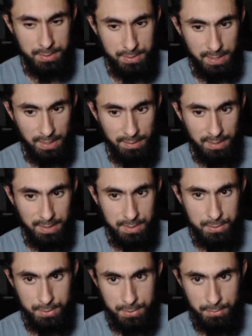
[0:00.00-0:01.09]
take that and
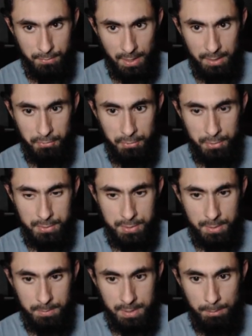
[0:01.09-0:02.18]
still survive for
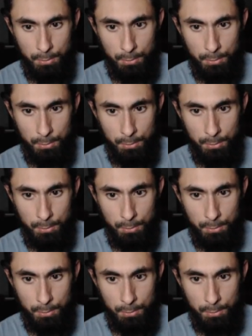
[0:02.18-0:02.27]
some time